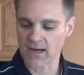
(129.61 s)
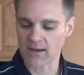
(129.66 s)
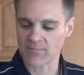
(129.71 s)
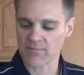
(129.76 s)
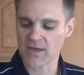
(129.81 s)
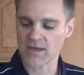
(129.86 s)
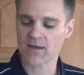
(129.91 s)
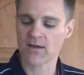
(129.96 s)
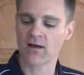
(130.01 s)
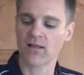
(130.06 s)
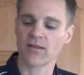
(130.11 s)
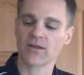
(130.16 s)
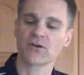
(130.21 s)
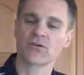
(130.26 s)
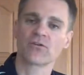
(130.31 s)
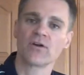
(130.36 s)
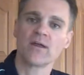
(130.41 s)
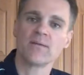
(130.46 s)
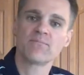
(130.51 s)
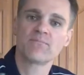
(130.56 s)
They call it
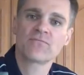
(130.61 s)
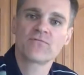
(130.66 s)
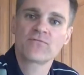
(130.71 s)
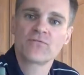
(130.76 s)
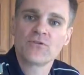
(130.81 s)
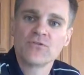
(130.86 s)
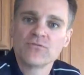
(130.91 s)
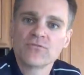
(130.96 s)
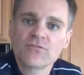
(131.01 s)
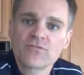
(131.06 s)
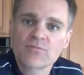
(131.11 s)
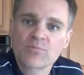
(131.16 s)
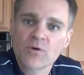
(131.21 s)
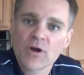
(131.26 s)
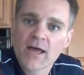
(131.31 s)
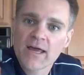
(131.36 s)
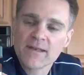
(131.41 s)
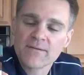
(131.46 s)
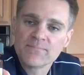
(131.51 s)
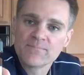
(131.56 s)
grapefruit
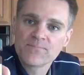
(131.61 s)
spread.